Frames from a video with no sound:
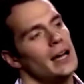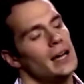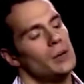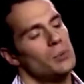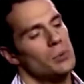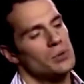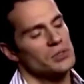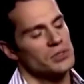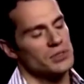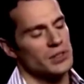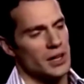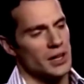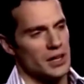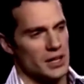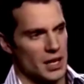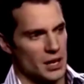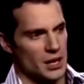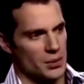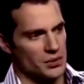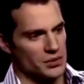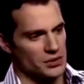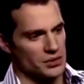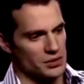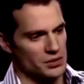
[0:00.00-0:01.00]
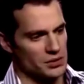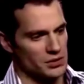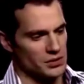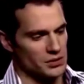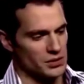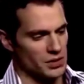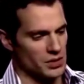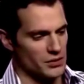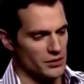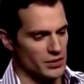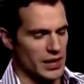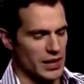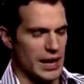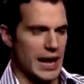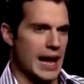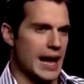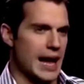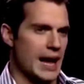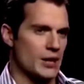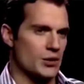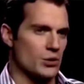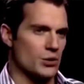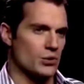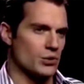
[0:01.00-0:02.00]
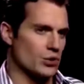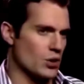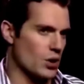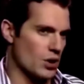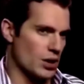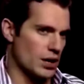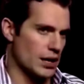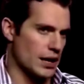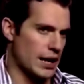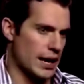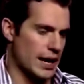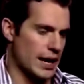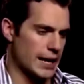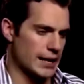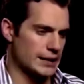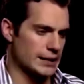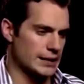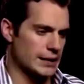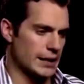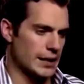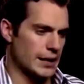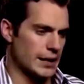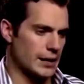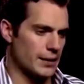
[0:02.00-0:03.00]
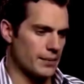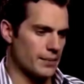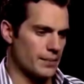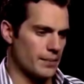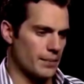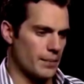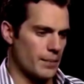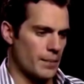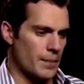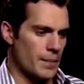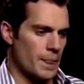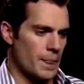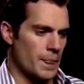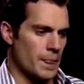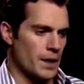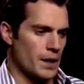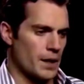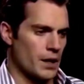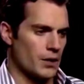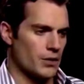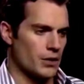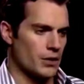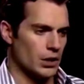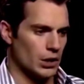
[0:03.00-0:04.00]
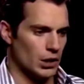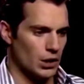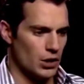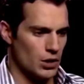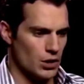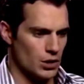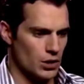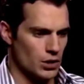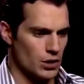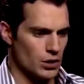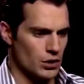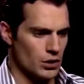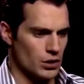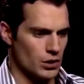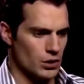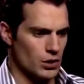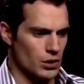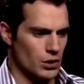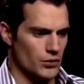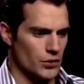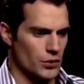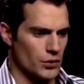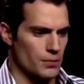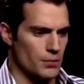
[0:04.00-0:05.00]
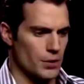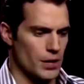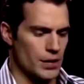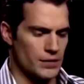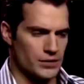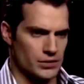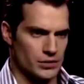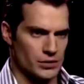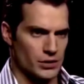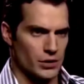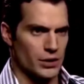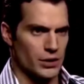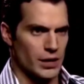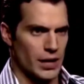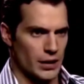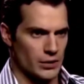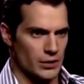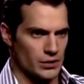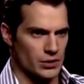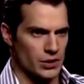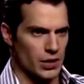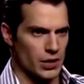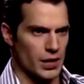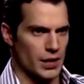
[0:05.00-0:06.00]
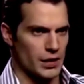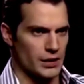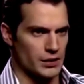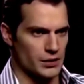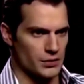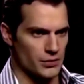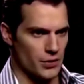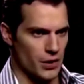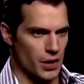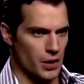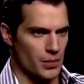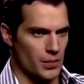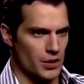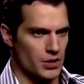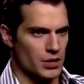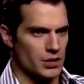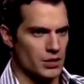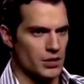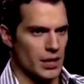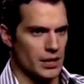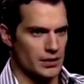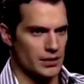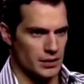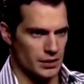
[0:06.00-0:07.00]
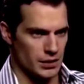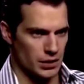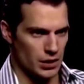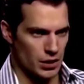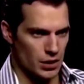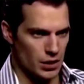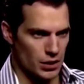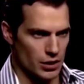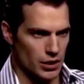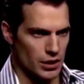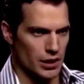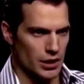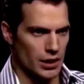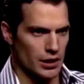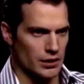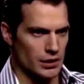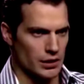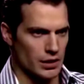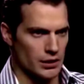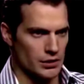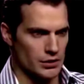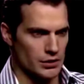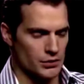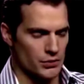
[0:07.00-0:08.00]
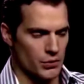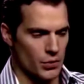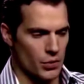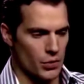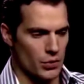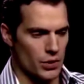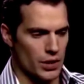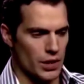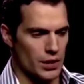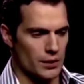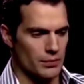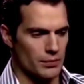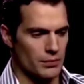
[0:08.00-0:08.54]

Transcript: it wasn't like I was sort of glad or not glad. The look of the briefs on the outside is very much a dated look. It's for